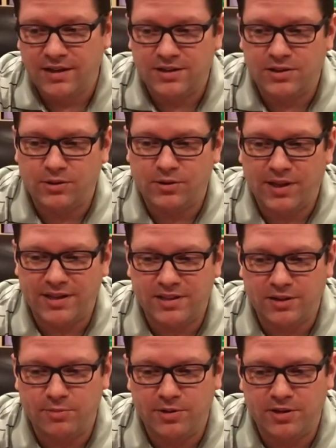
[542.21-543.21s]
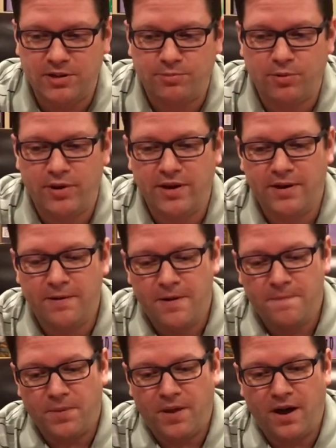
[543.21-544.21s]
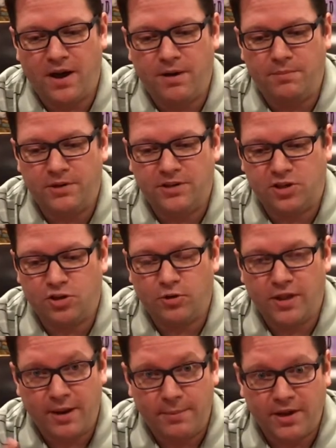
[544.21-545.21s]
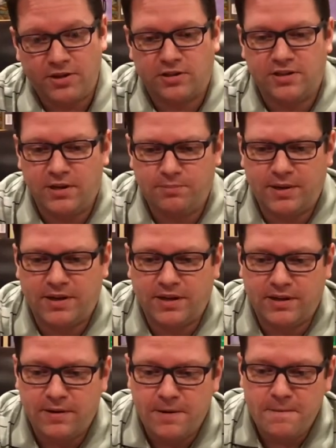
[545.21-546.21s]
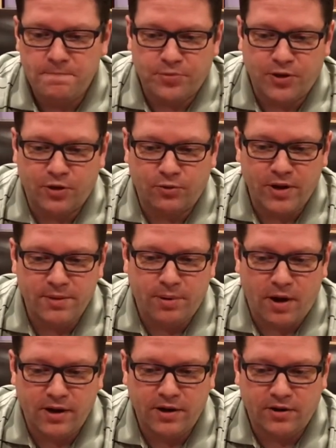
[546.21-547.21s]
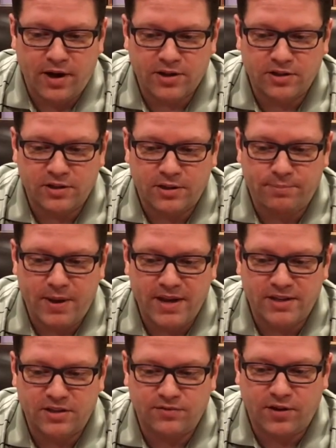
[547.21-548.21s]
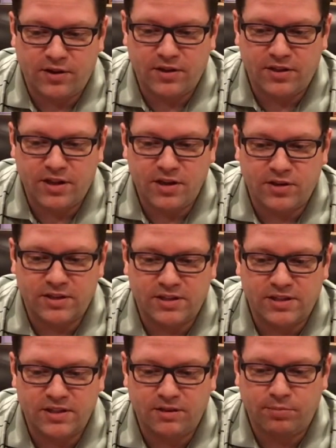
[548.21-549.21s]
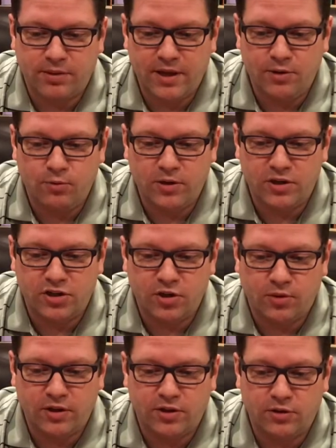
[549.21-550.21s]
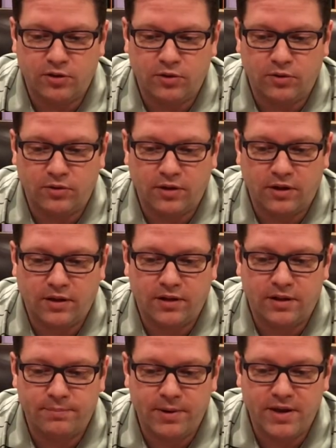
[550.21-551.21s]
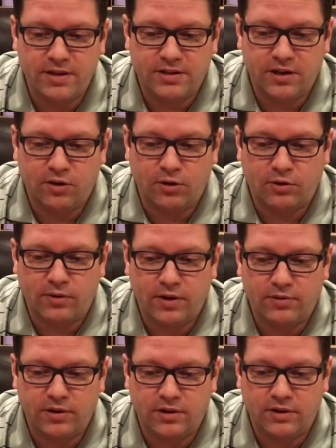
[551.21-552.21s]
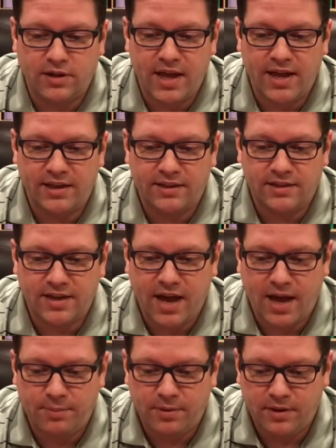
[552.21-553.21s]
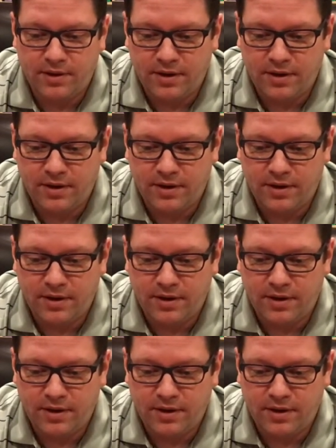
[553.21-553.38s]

So that's a little bit disappointing. But to show that I'm not just nitpicking, the green pawn here, actually the paint is very thin. You can see the plain wood showing through along the base and all around the head at the top.